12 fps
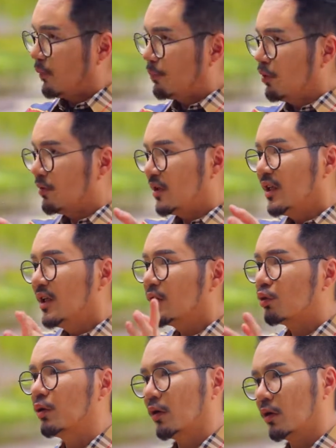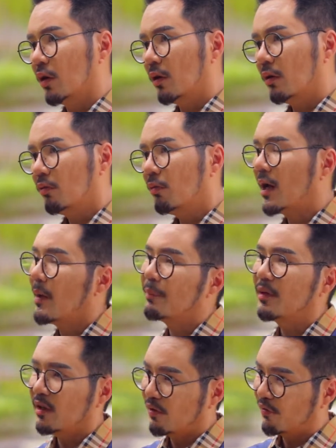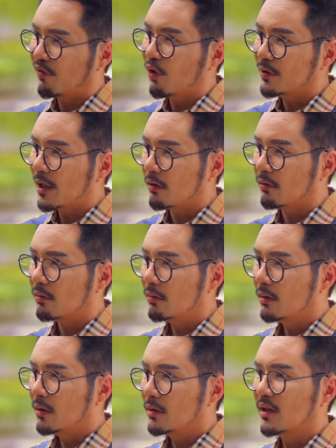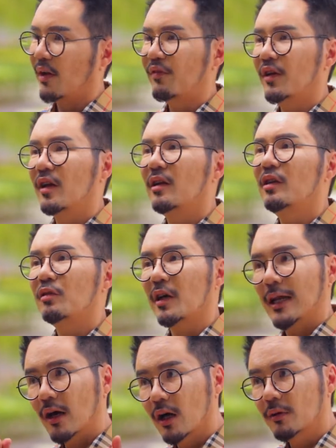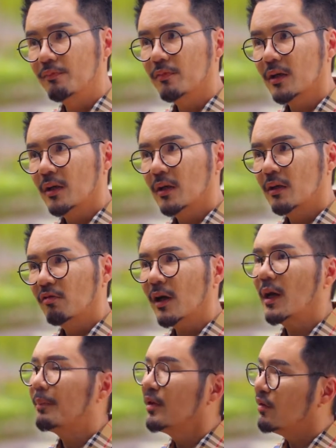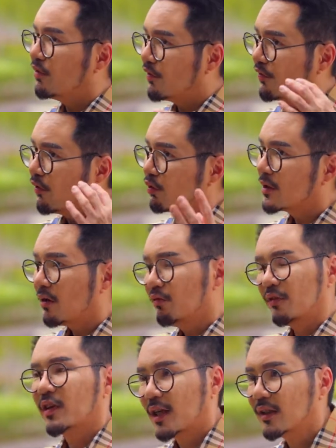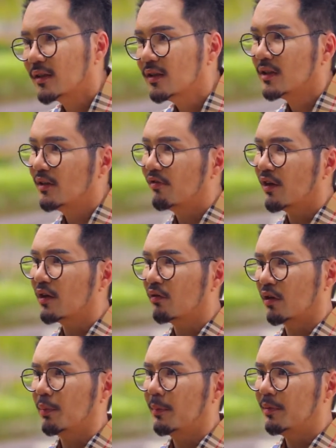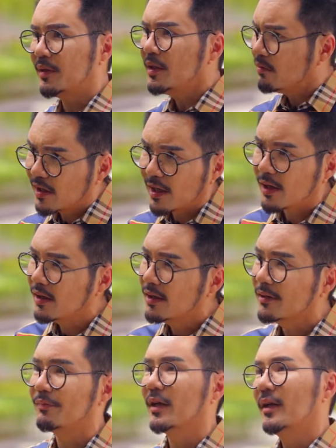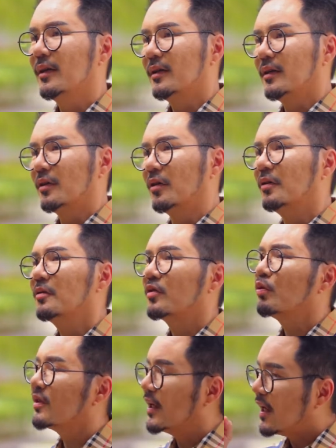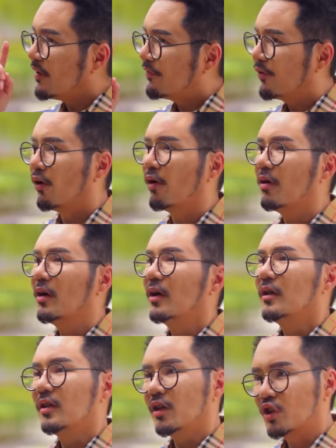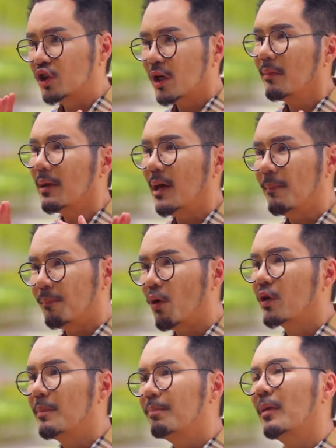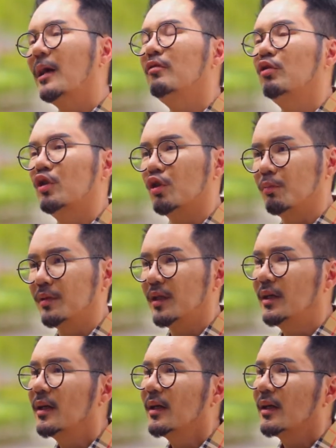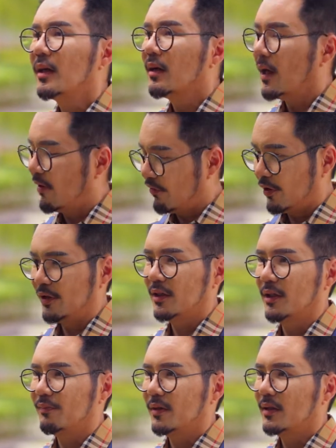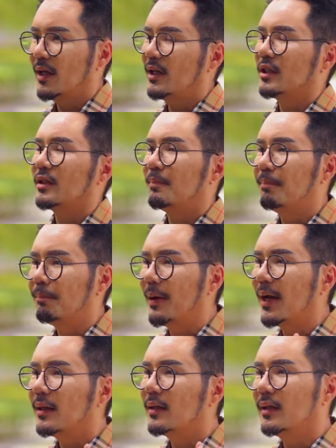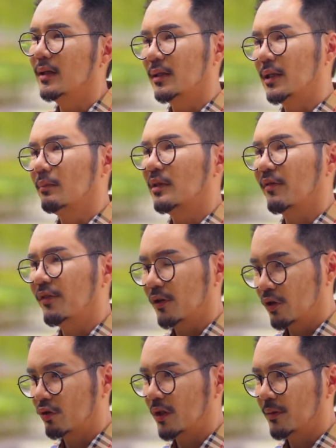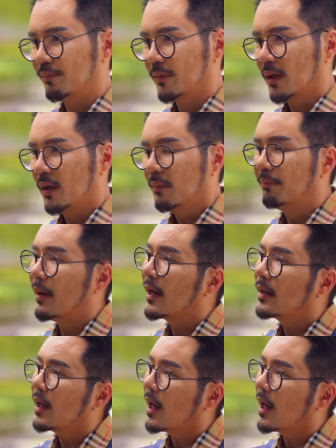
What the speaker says: you put near to your door, what happens if you fall down? Definitely you get hurt. What happens if you fall down with the cactus in front of your property? get hurt. You know? So therefore, the sharp and porky plant should be avoided. That is bad in terms of feng shui. But